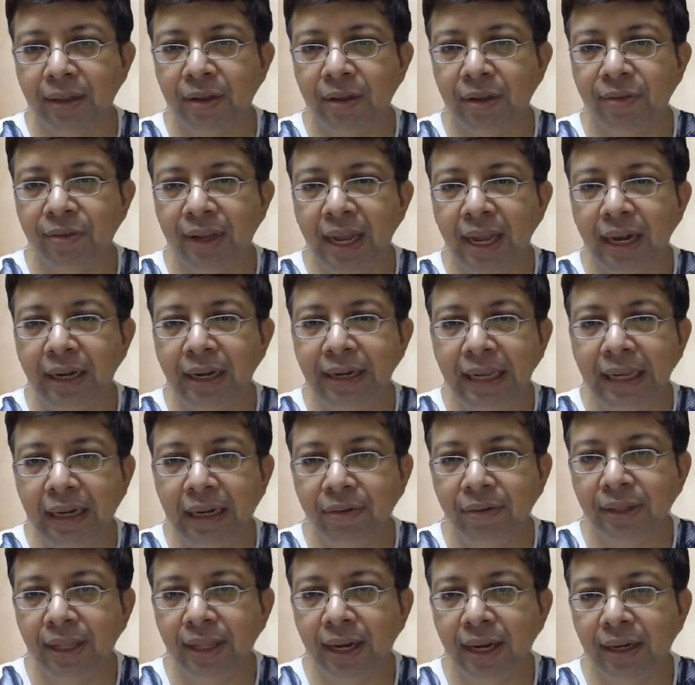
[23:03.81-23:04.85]
And the way I'll
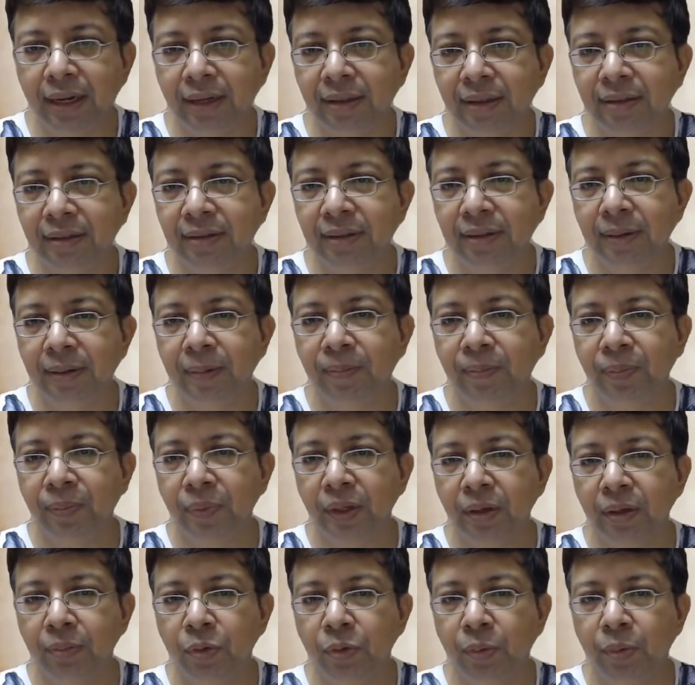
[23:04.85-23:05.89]
deal with that is,
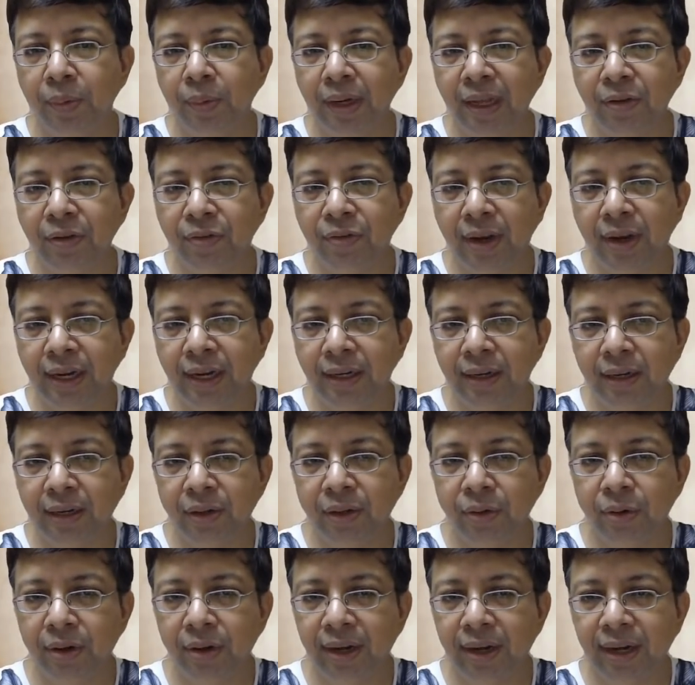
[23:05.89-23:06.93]
moment I find that
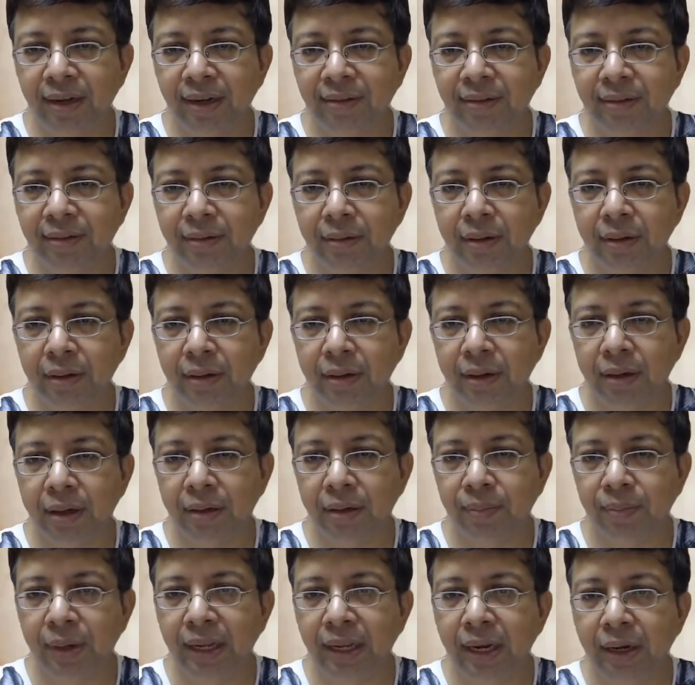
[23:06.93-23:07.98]
trades
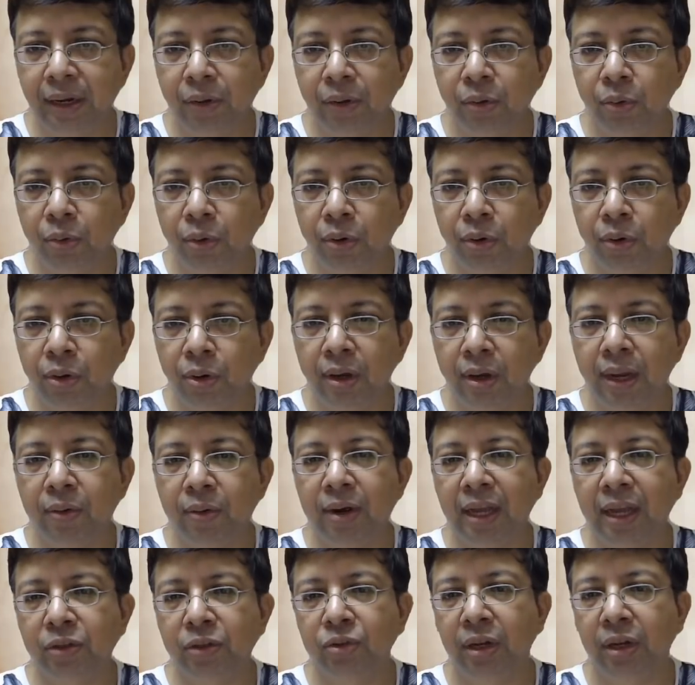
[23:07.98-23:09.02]
are beginning to go wrong, I
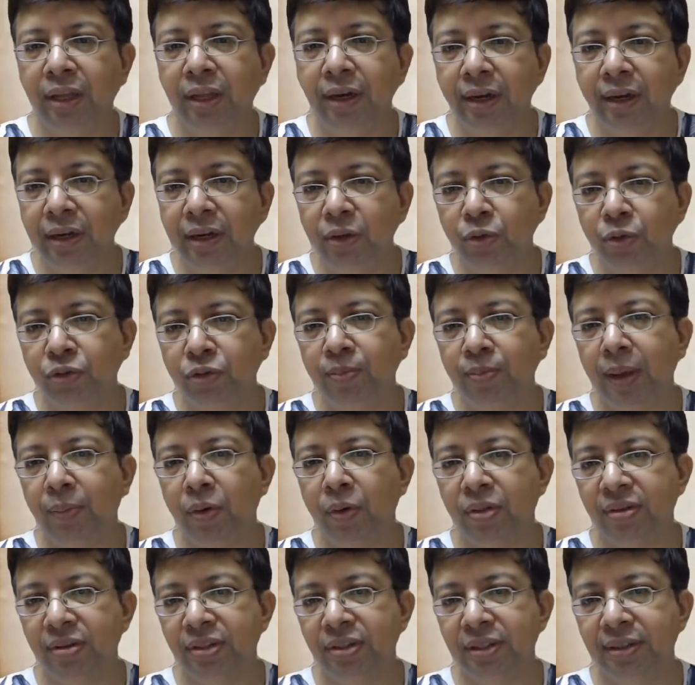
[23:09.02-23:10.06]
would actually reduce my
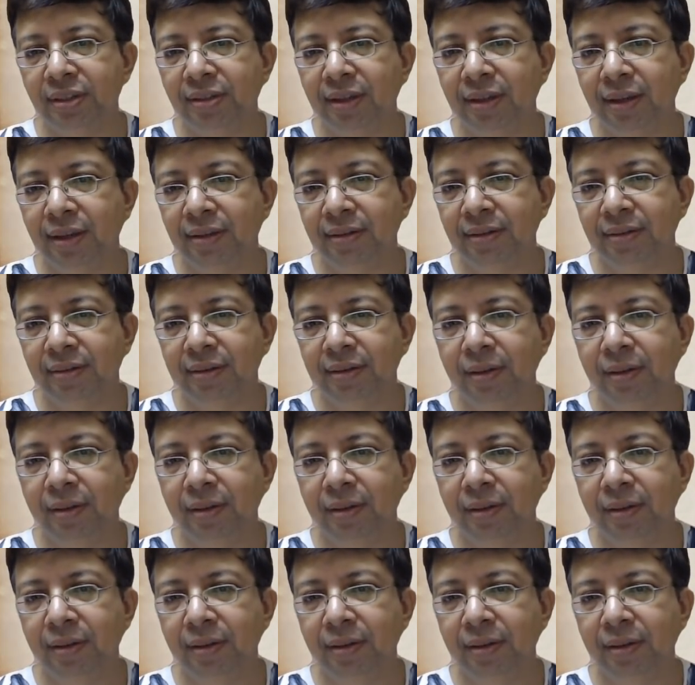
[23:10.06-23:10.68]
position size.